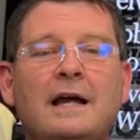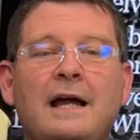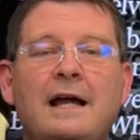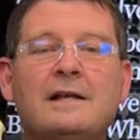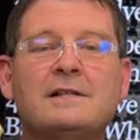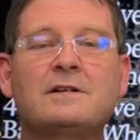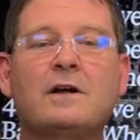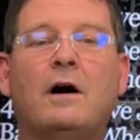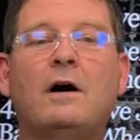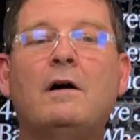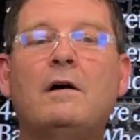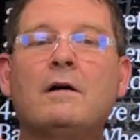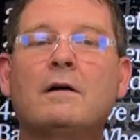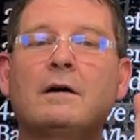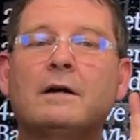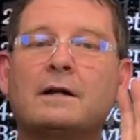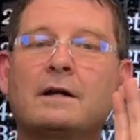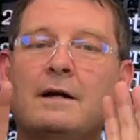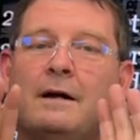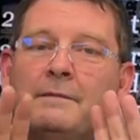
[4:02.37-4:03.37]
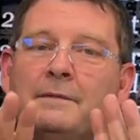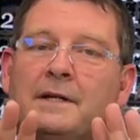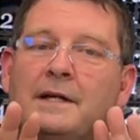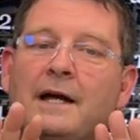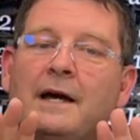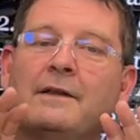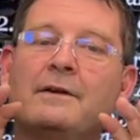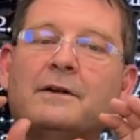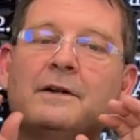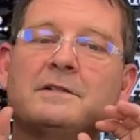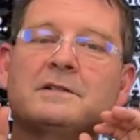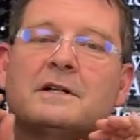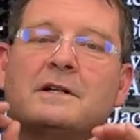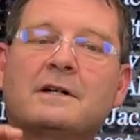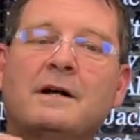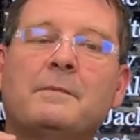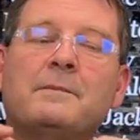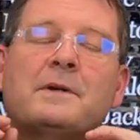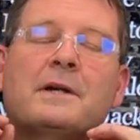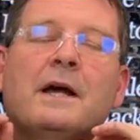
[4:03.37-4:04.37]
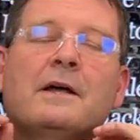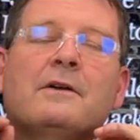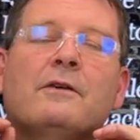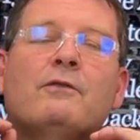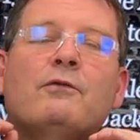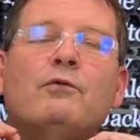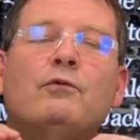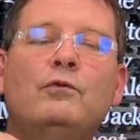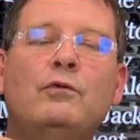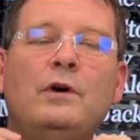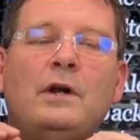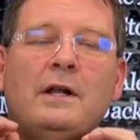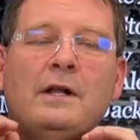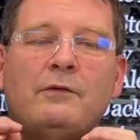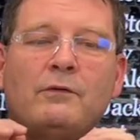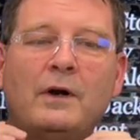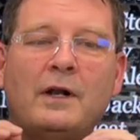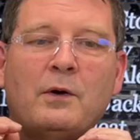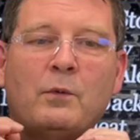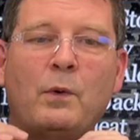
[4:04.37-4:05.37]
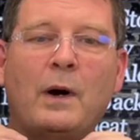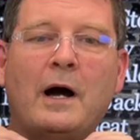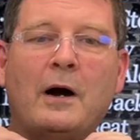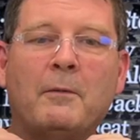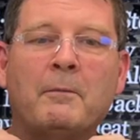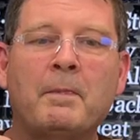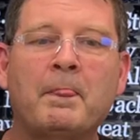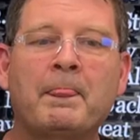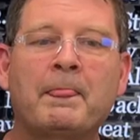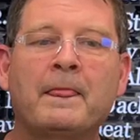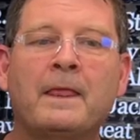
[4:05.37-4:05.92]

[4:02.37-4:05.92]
It's all gonna come together, and it's gonna come together really, really well.